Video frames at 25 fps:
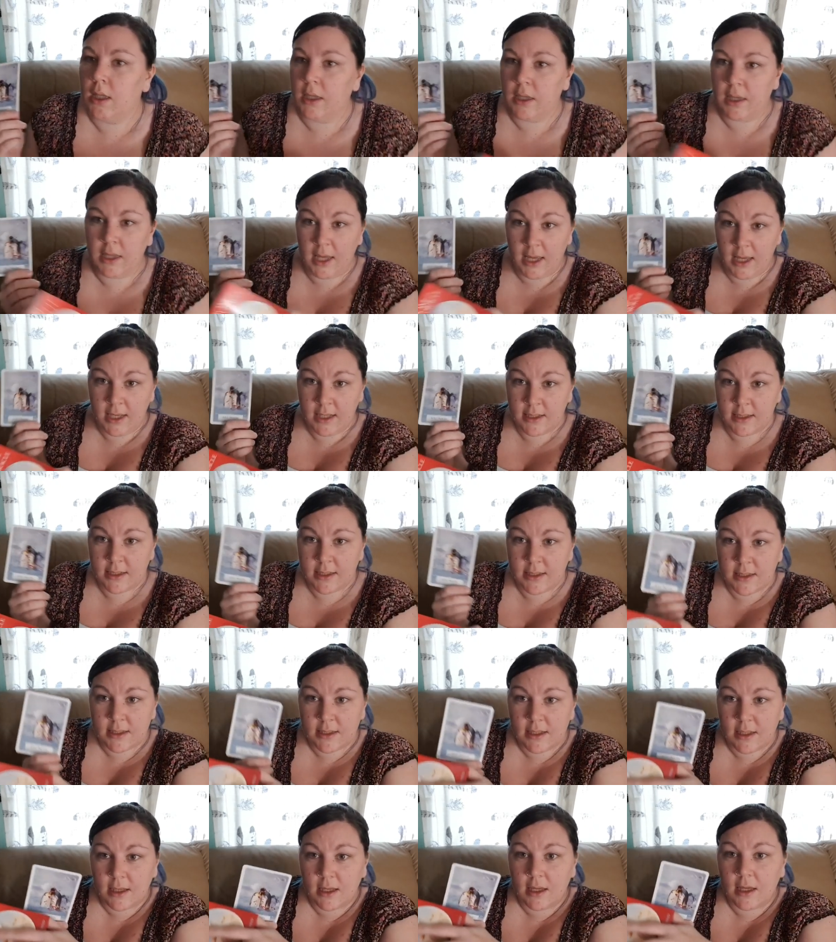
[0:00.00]

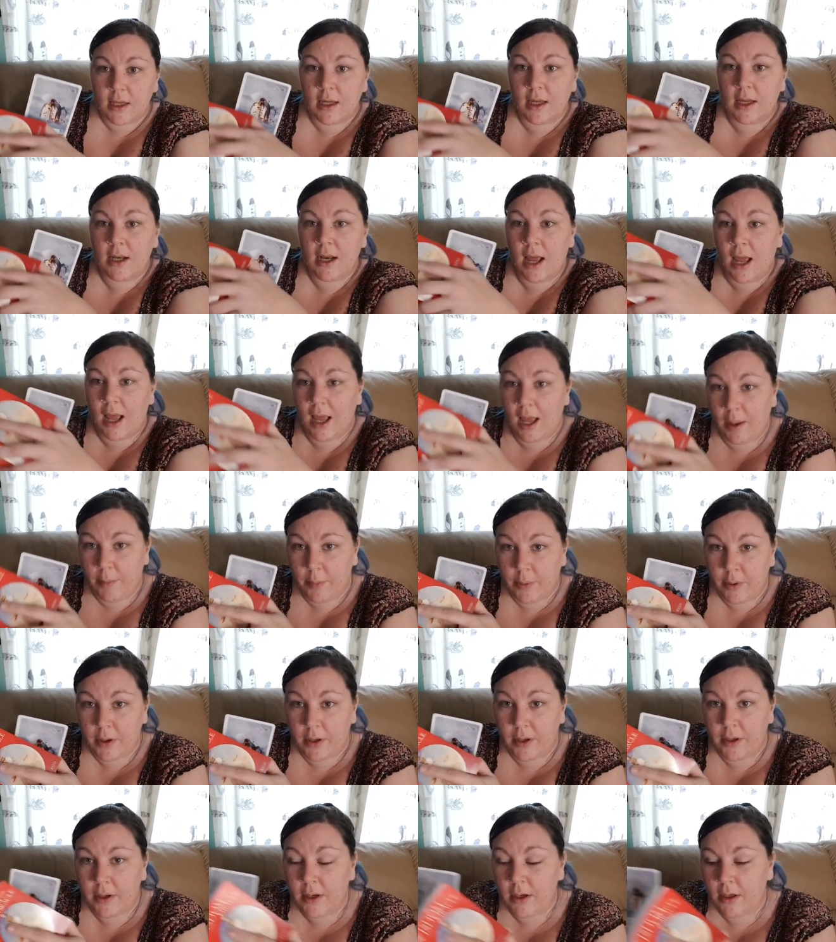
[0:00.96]
This can
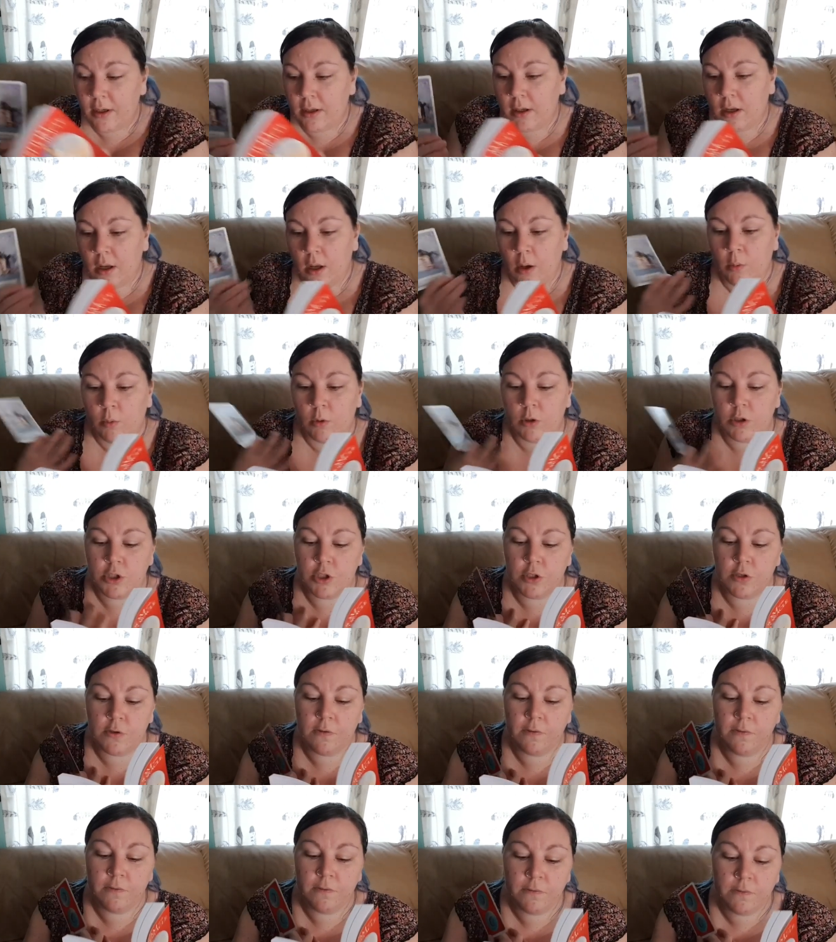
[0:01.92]
happen once
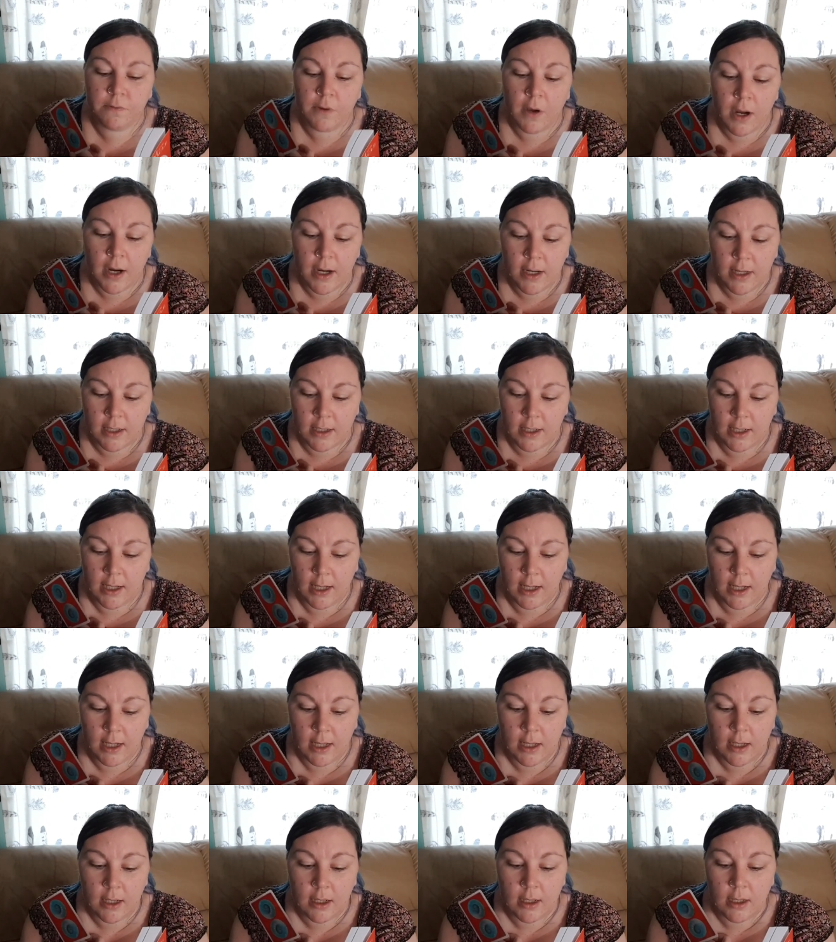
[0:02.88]
you
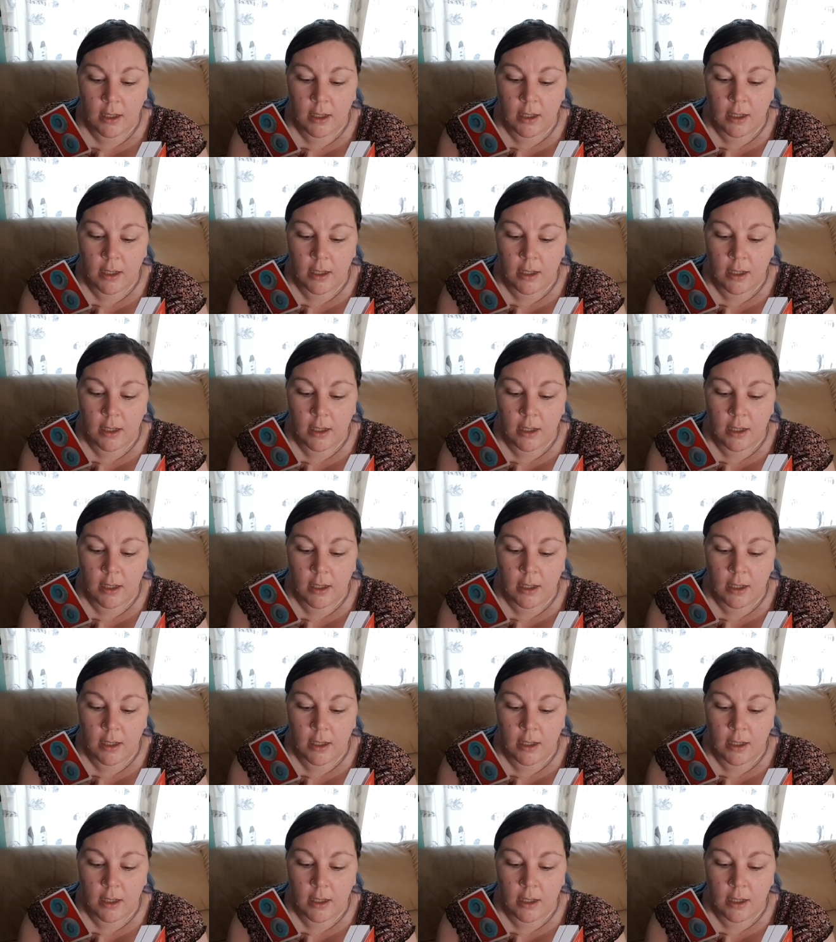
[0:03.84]
finally